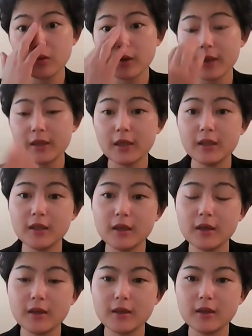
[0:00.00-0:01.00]
in
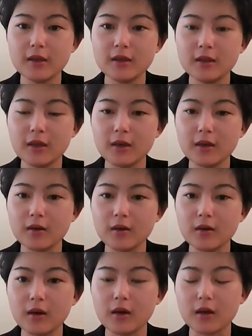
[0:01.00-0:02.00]

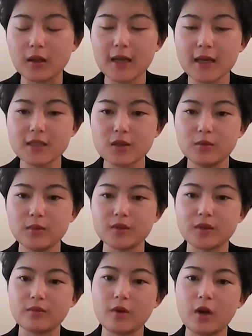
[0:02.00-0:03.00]
the classical
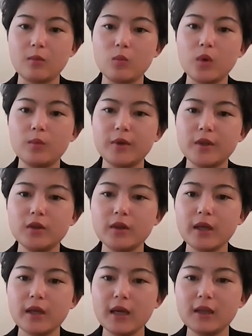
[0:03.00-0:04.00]
music realm, when we
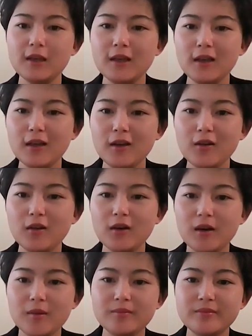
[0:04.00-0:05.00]
look at
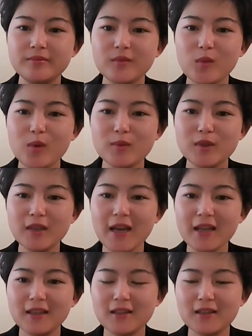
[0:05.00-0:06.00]

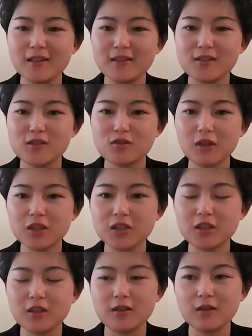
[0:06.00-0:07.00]
the
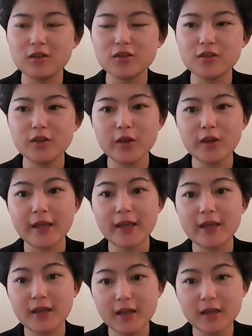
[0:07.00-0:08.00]
structure, certainly
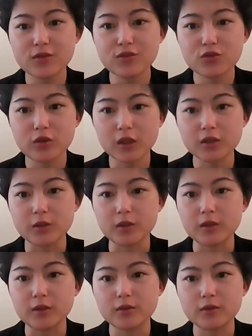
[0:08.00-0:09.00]
it is
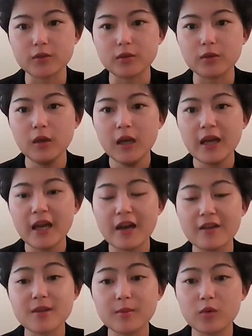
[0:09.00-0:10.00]
structured to
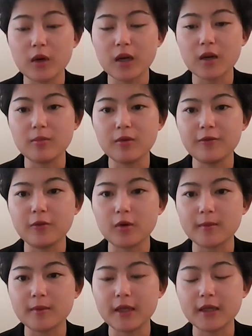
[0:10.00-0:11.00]
have some choir
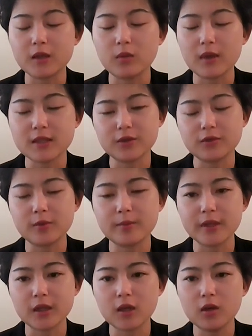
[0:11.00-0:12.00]
performed in the Western
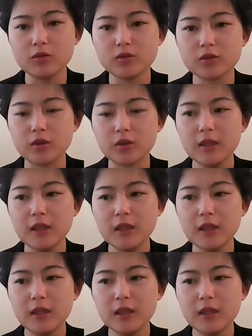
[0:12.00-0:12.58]
European cultural,